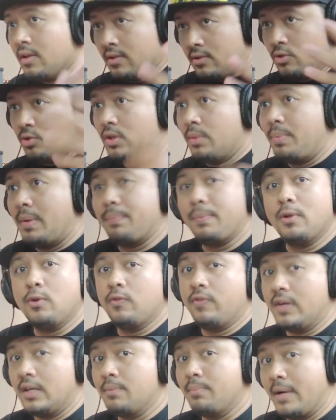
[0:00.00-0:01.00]
the people
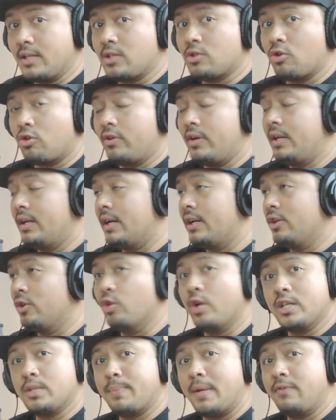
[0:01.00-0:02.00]
who've heard my story,
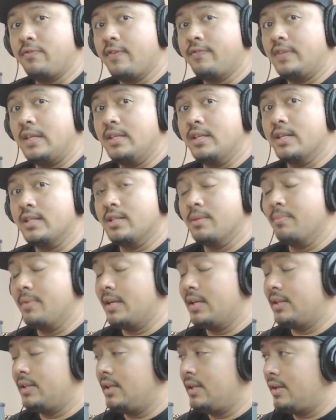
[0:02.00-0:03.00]
I spent 15 years in
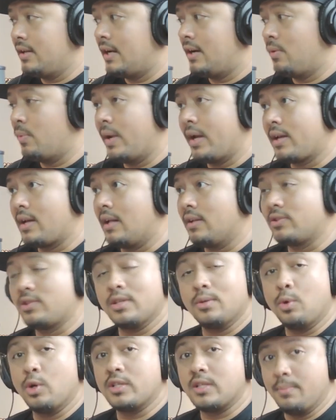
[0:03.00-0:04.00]
BAT, where
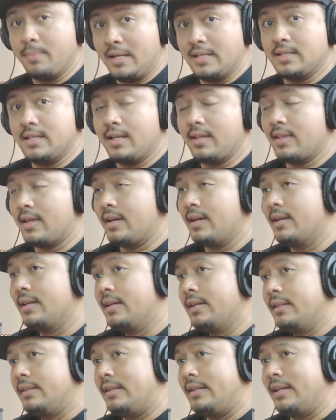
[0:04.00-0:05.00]
culture was amazing there.
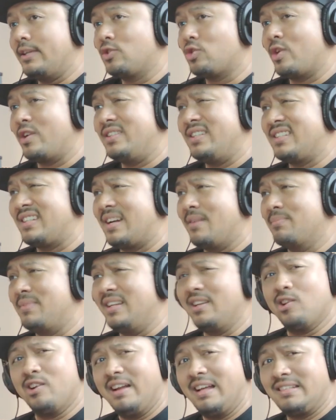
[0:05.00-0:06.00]
Then I joined this
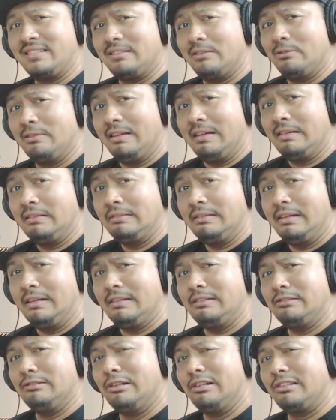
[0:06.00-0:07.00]
company called Astro lah.
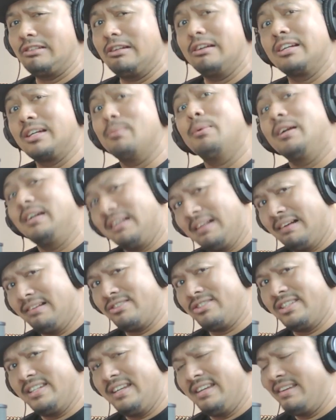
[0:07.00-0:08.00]
Let's not talk about the
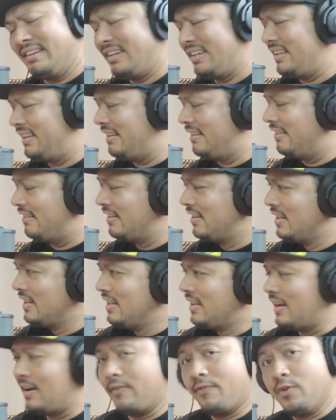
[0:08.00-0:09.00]
culture there.
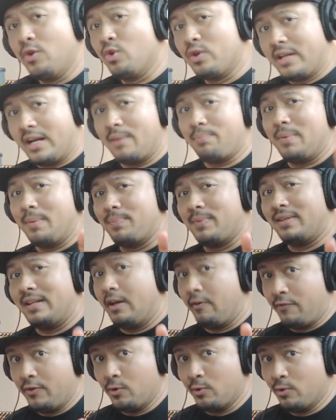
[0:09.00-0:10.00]
A few great people
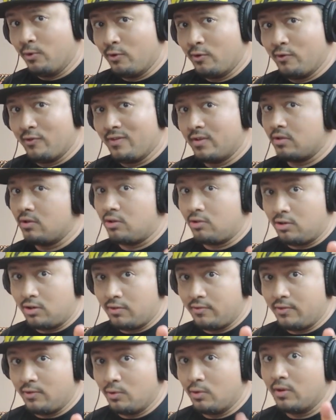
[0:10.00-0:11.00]
there, not all
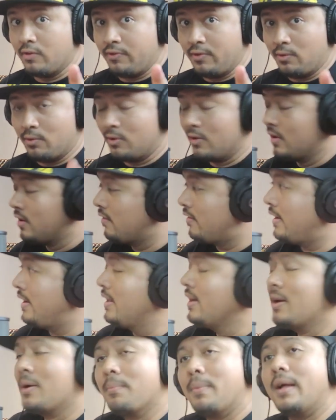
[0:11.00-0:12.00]
of you, a few,
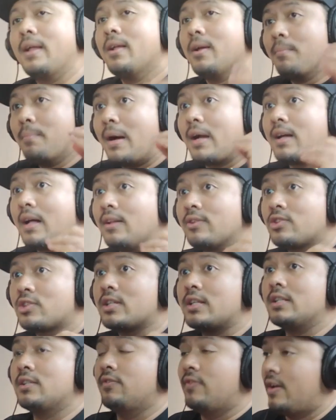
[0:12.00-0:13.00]
right? But culture
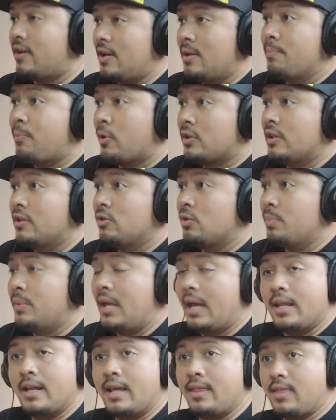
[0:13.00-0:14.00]
is very important to me,
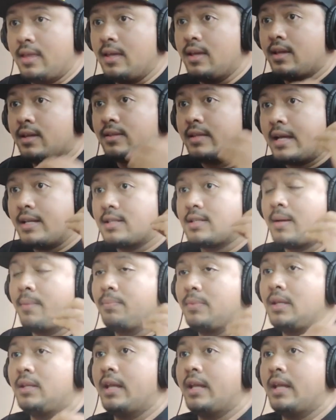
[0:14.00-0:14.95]
and I think that's something